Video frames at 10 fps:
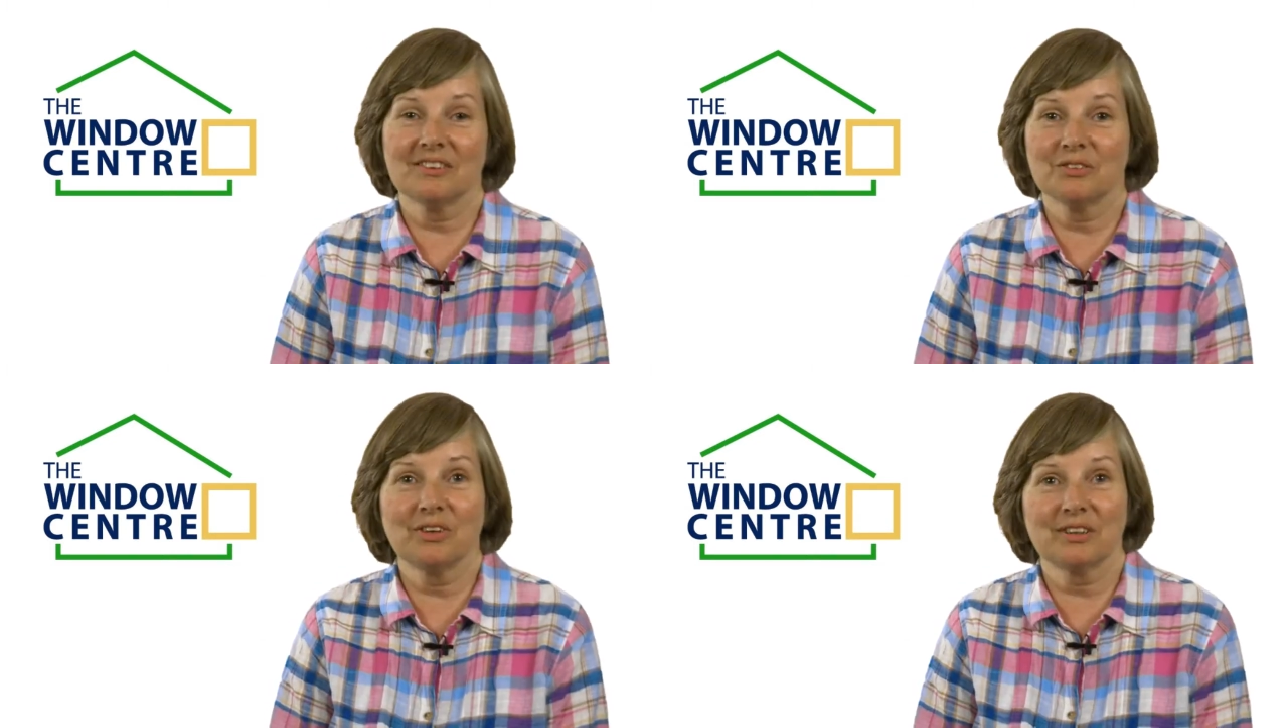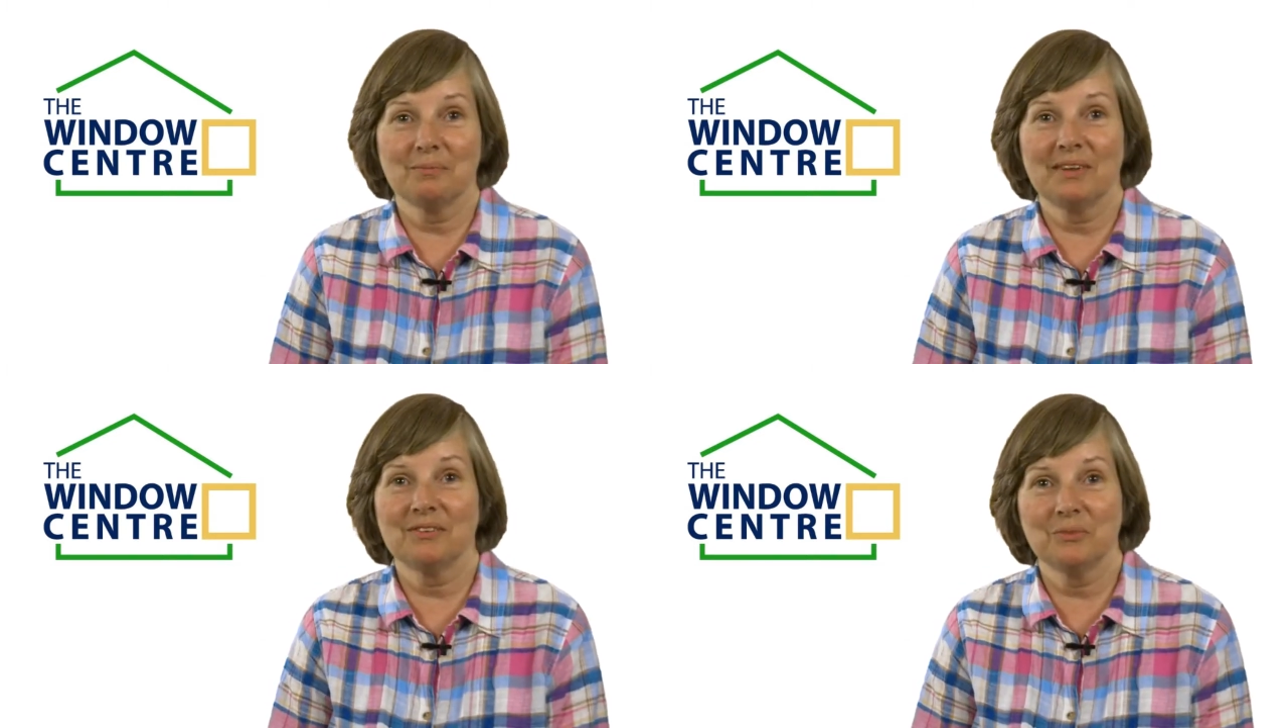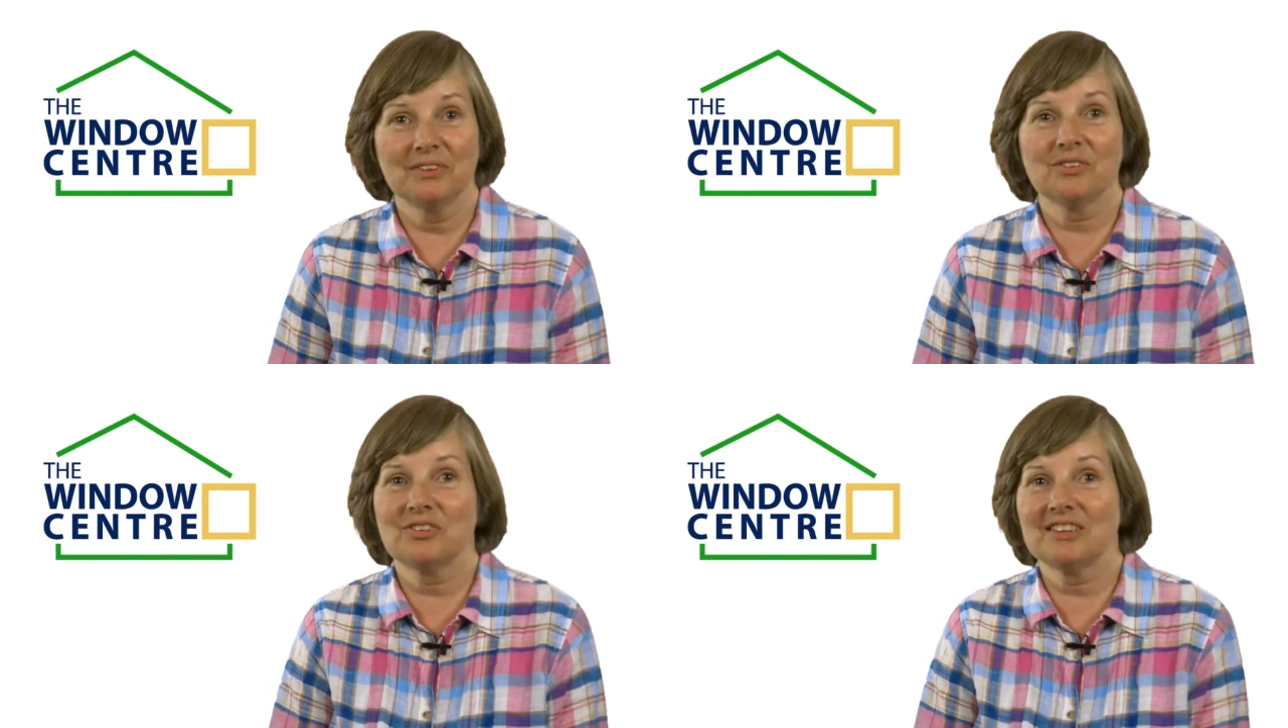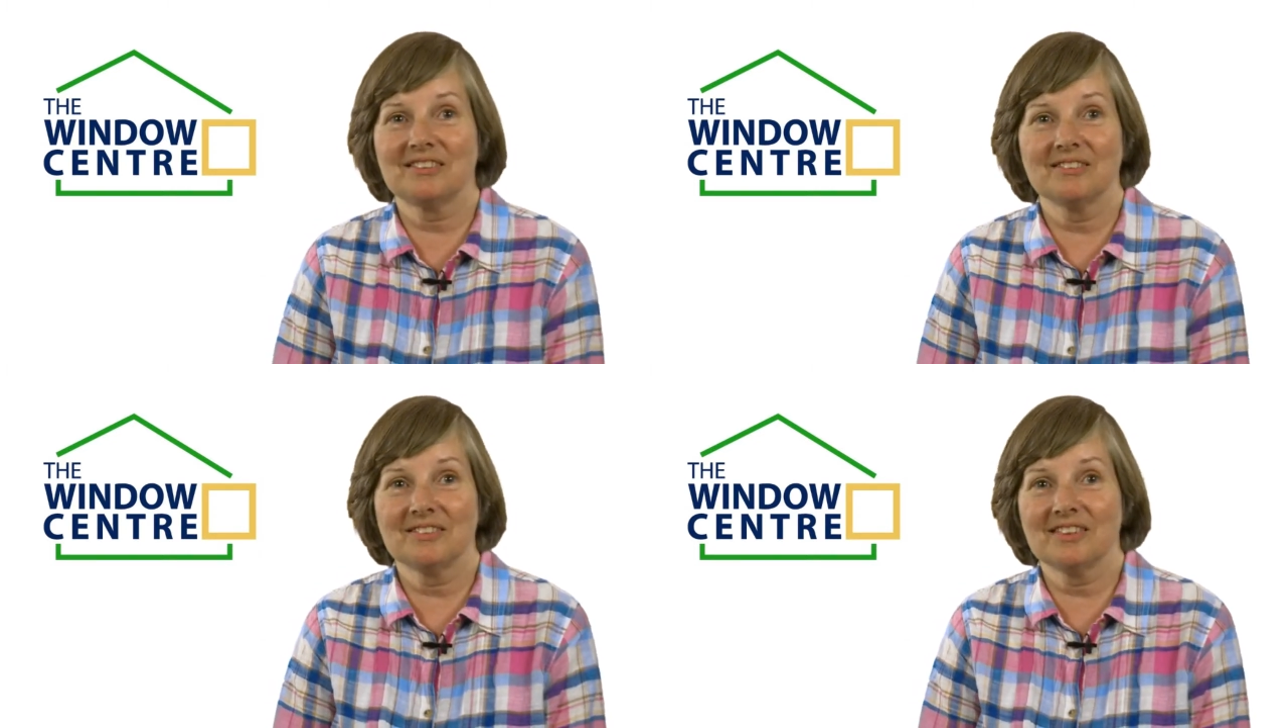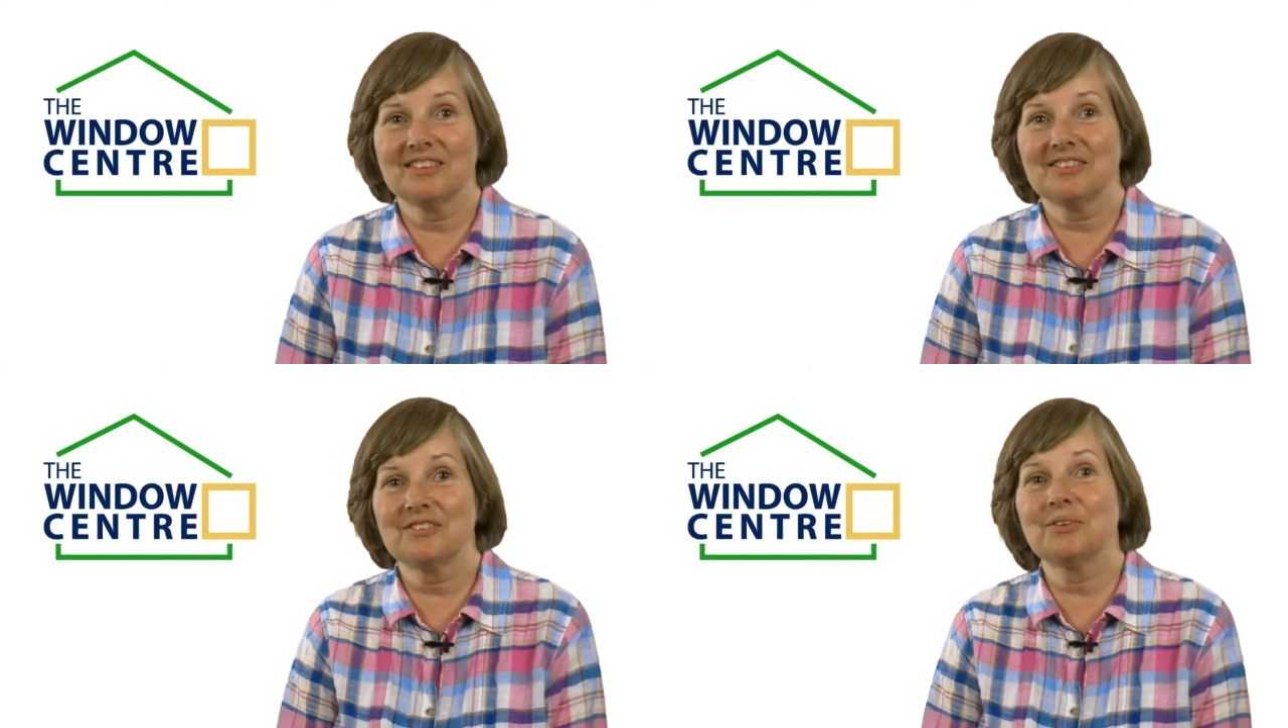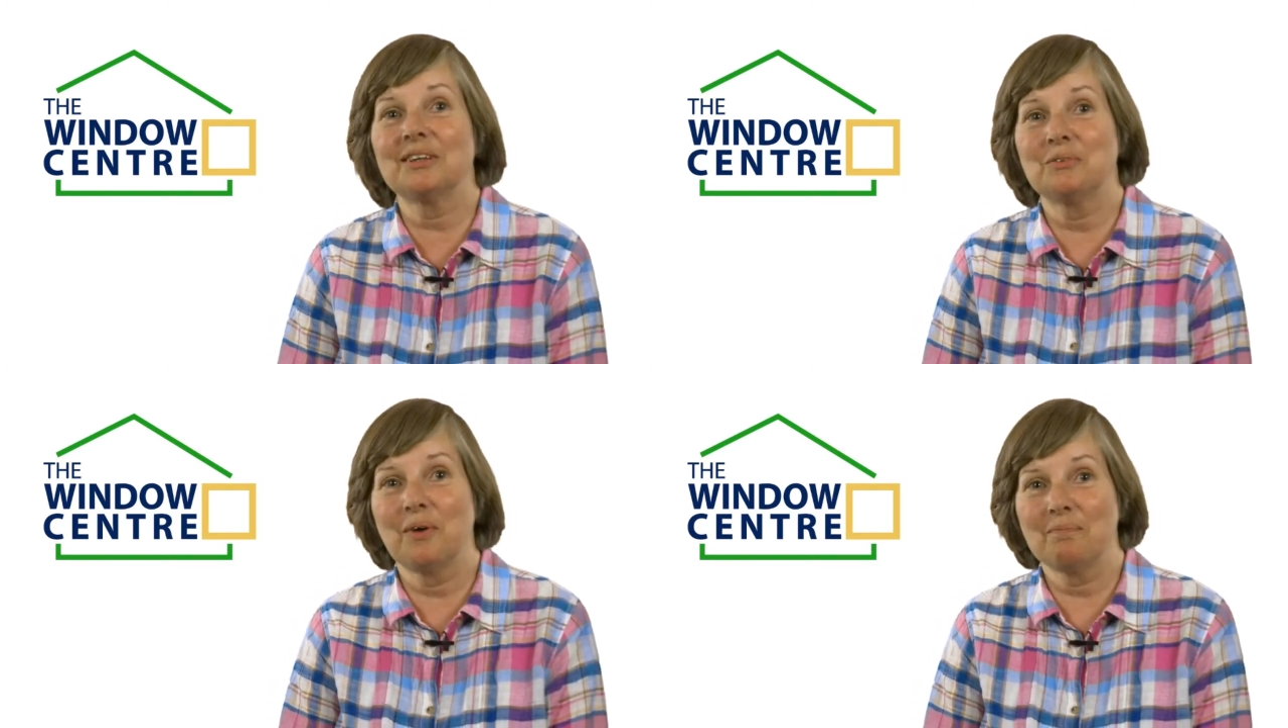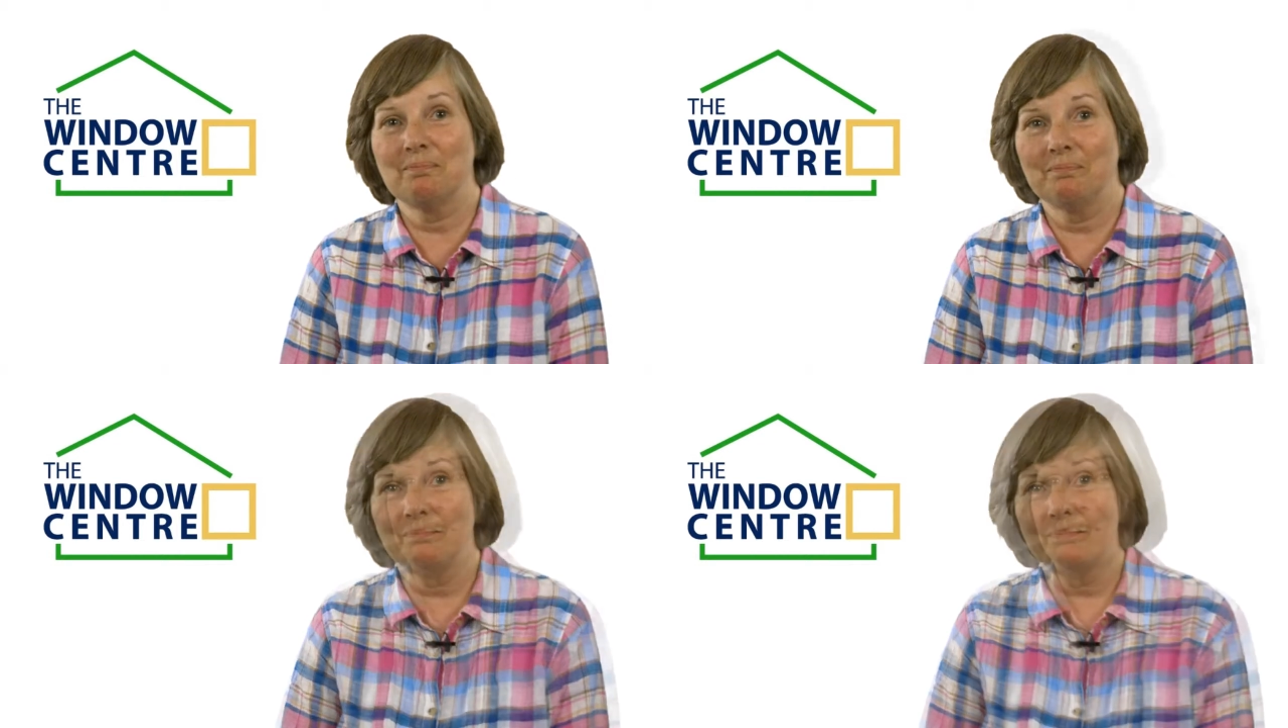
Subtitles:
I can recommend the Window Centre to anyone.